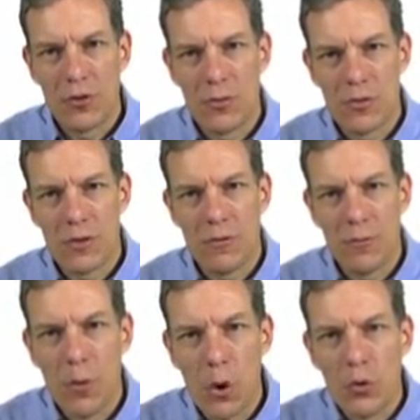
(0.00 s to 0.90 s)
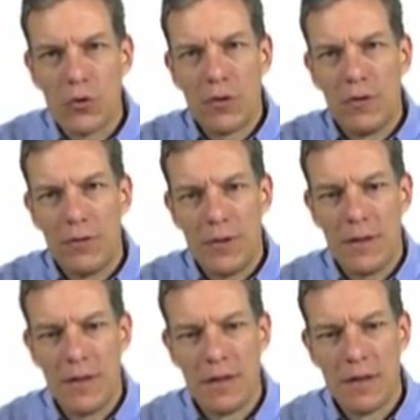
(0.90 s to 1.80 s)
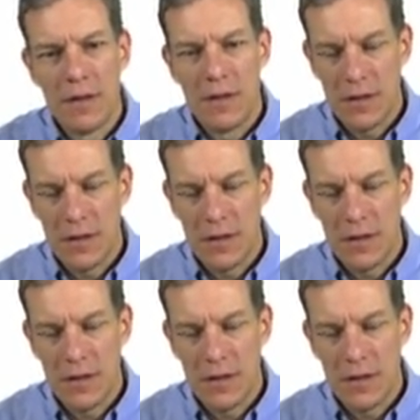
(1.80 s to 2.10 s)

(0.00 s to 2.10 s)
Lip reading: in terms of most of the